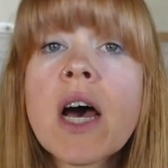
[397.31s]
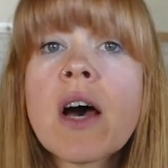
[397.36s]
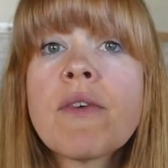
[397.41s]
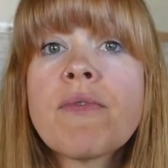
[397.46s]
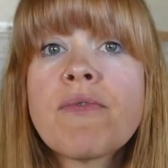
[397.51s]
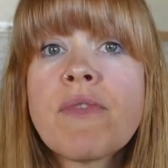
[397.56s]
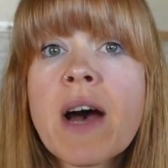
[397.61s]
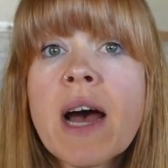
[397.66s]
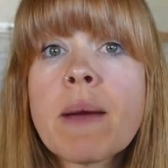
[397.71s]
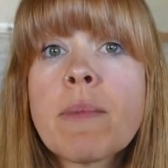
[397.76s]

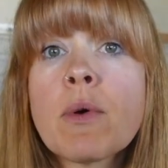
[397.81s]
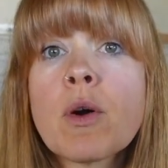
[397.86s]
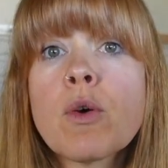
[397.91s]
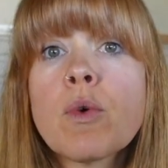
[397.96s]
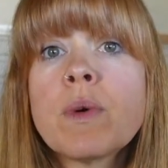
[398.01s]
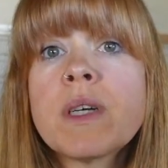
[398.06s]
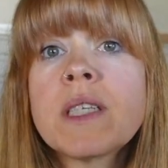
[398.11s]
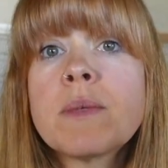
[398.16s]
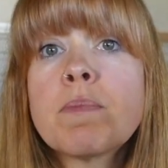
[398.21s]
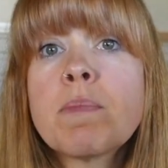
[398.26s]
of
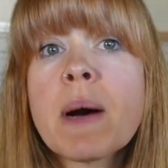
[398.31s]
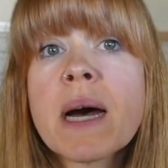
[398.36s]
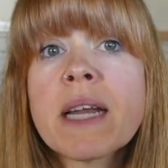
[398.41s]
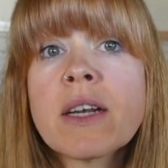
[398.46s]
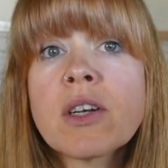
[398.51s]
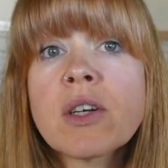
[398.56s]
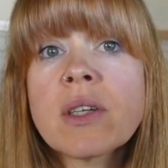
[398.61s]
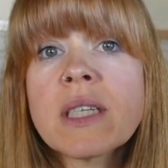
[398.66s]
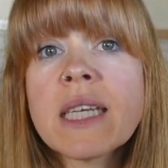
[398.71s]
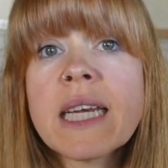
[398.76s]
fiber was
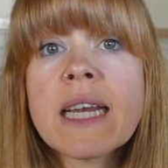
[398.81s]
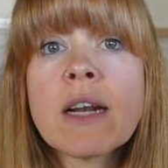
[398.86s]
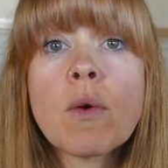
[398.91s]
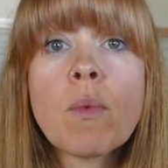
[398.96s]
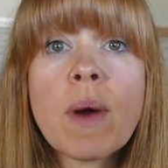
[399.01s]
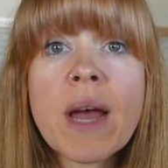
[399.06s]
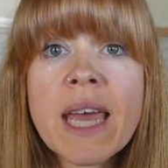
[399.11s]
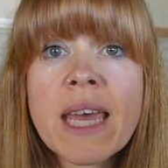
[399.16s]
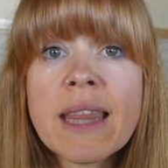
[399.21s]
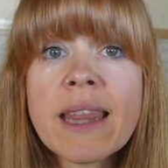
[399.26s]
bundled in a
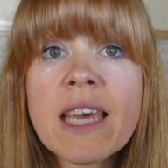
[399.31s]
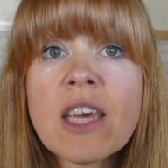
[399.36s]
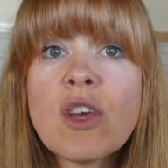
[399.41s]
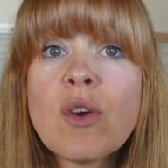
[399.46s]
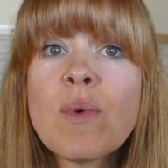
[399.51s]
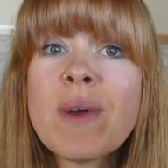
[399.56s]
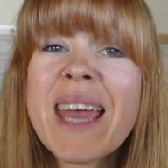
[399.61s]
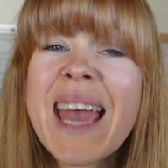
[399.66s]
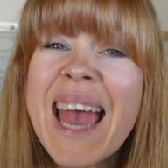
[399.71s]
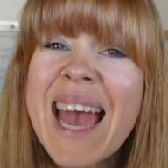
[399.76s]
way that
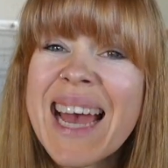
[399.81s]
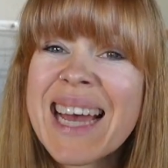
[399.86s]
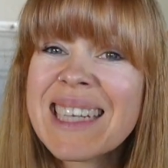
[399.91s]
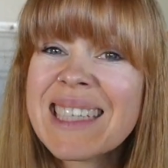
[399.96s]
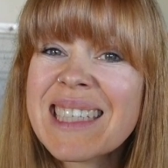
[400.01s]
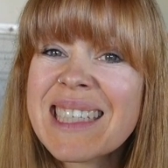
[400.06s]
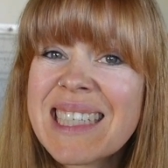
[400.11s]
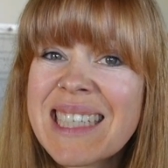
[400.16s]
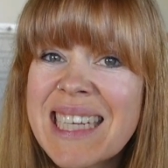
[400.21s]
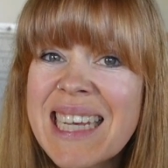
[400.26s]
you
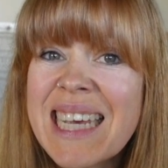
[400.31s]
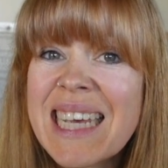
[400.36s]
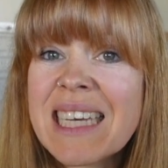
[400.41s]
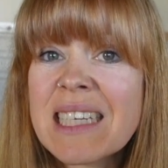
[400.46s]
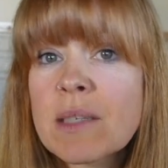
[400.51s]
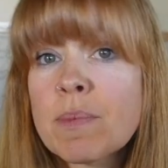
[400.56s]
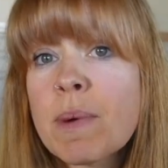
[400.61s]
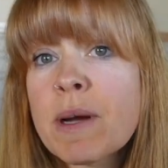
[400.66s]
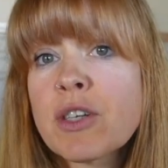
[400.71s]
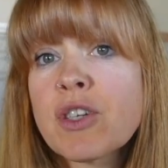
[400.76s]
can't see
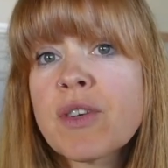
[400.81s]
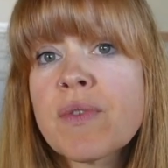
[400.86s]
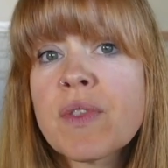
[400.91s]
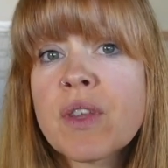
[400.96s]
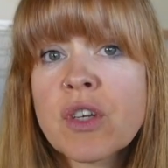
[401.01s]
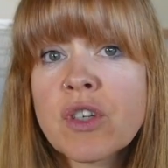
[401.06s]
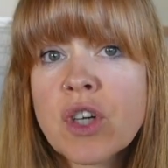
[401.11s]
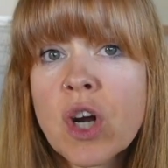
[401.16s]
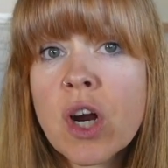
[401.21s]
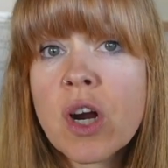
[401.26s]
as much of
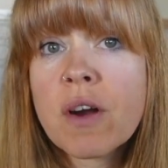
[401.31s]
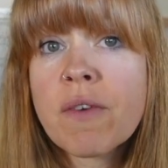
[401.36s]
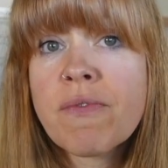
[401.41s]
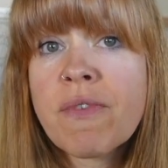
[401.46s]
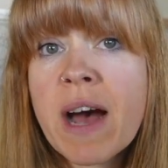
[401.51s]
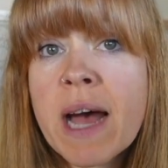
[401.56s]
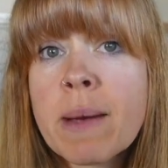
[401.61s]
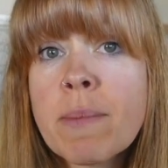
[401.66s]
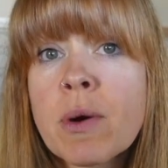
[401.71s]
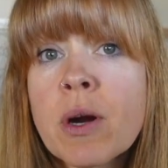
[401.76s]
the dark
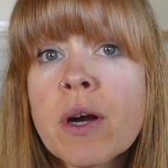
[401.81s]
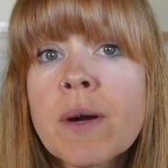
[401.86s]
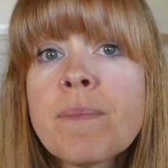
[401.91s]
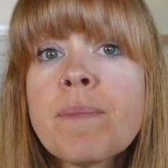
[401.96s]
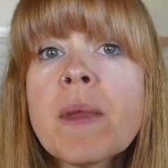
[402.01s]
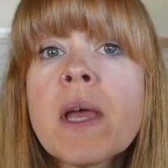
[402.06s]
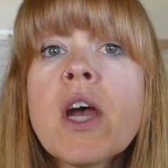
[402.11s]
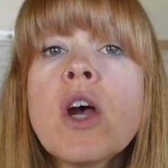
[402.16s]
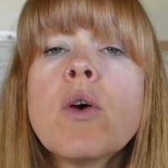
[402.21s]
fiber,